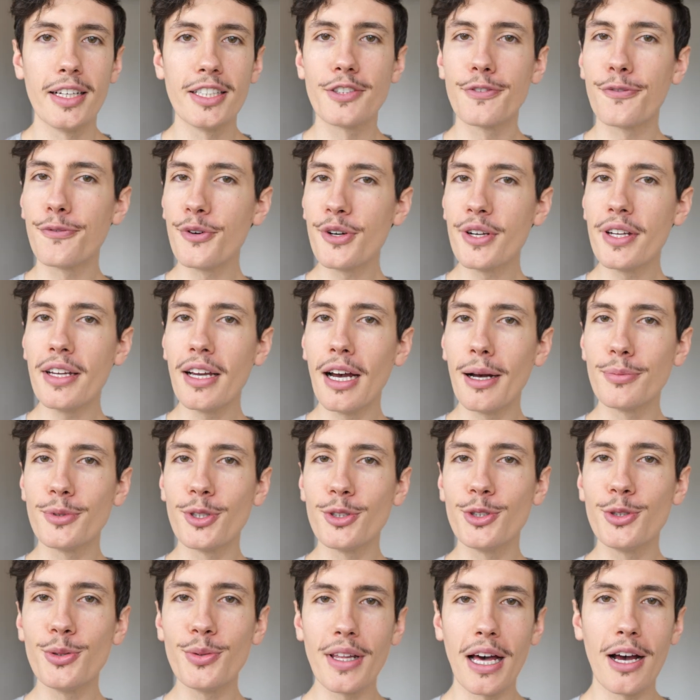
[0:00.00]
It's free up
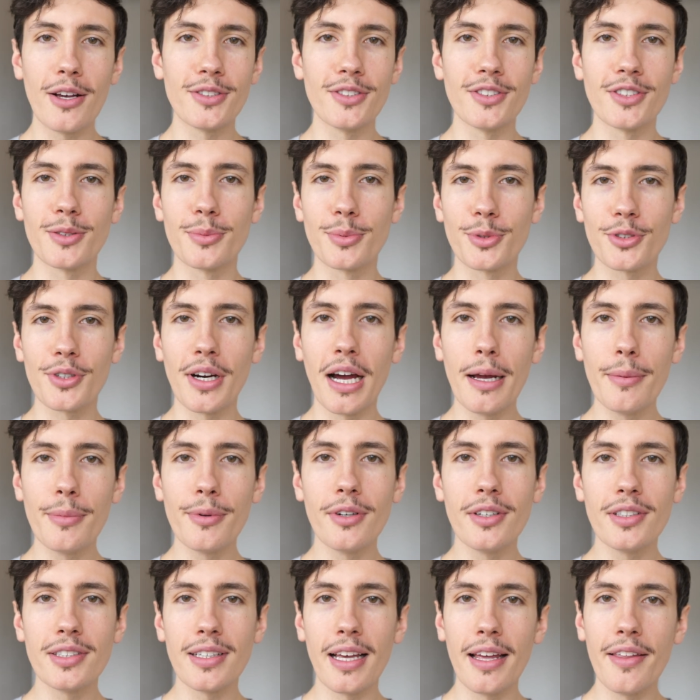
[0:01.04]
to 2,000
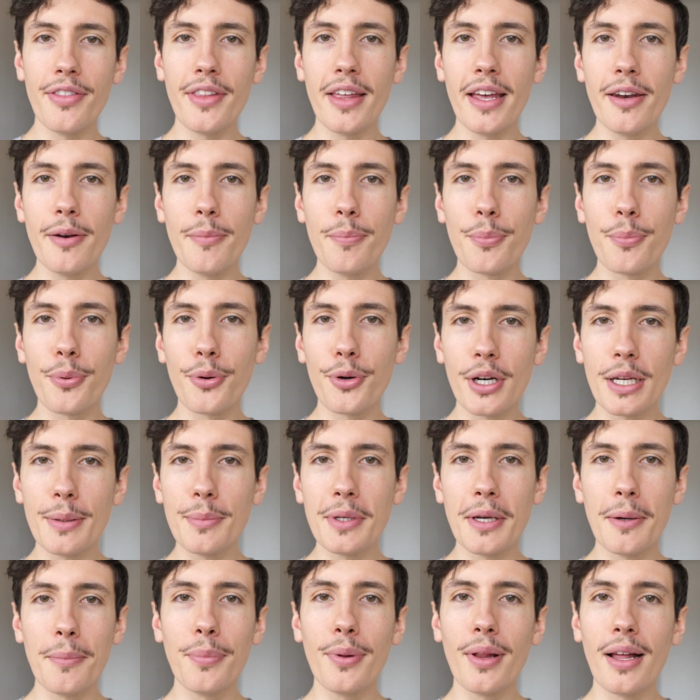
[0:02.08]
subscribers, and then
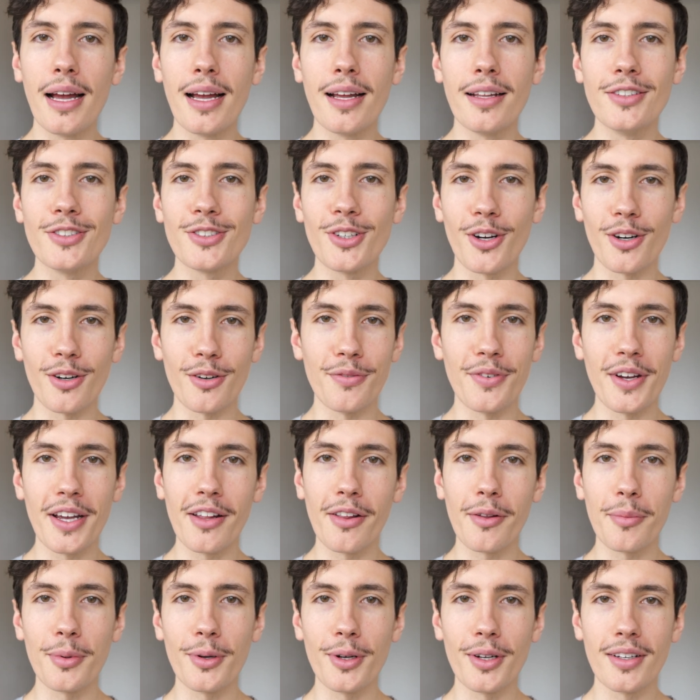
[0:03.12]
premium plans are
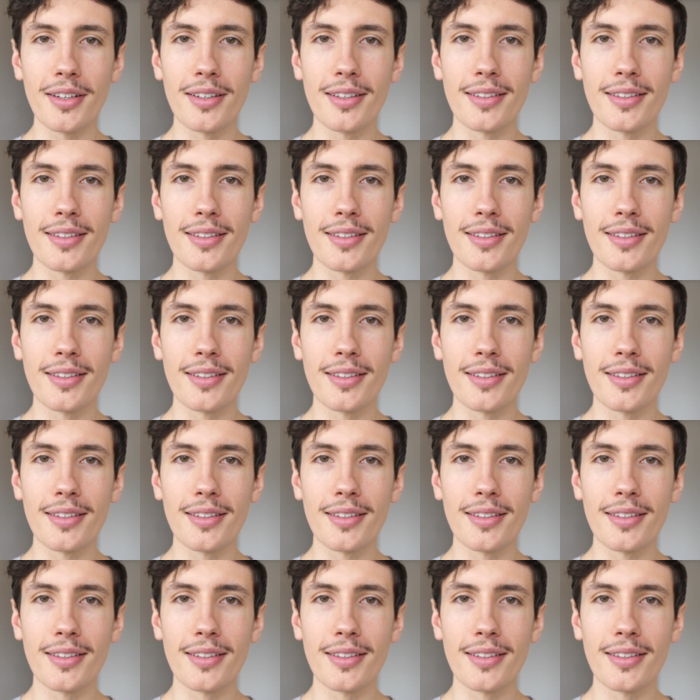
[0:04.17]
available.